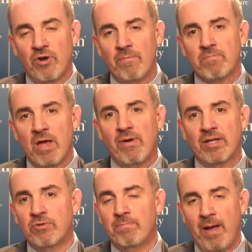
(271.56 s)
Trump now
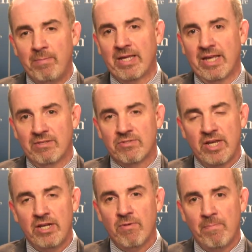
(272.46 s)
has
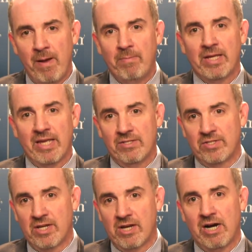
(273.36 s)
Republicans, senior
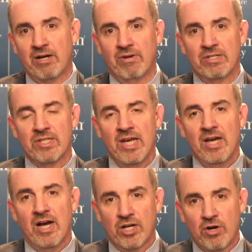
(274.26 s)
Republicans in Congress,
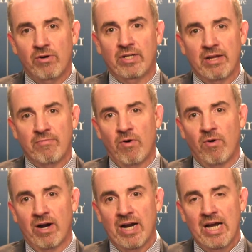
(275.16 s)
calling
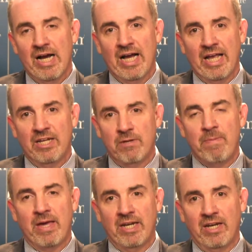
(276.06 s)
for
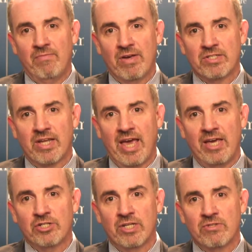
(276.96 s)
independent
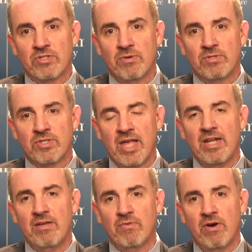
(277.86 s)
investigations. So
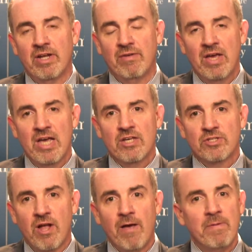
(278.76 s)
instead of kind of
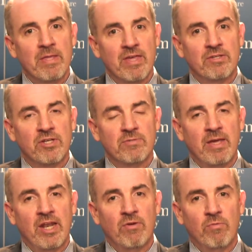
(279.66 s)
stopping things,
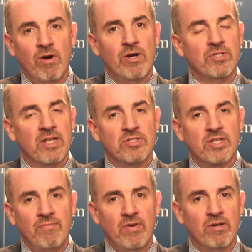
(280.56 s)
he's made it worse, and
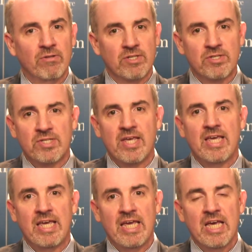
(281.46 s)
it's difficult to
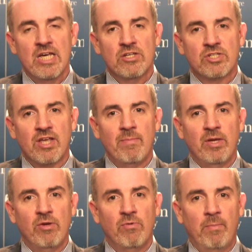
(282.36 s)
see
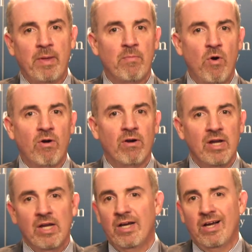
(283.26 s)
someone who will be
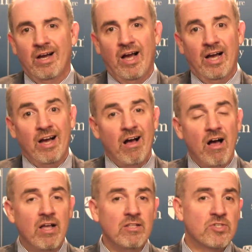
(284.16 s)
more
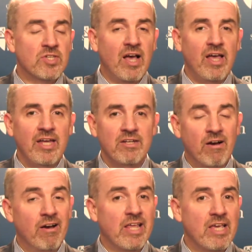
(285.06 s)
on
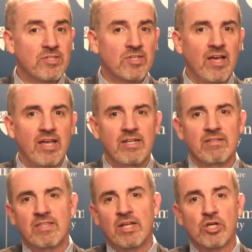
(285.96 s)
his
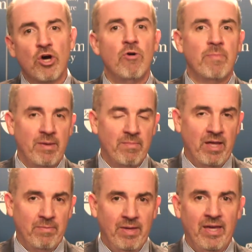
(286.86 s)
side, than Comey
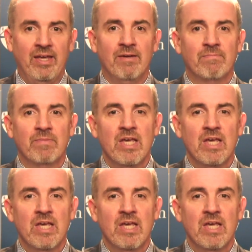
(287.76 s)
might be.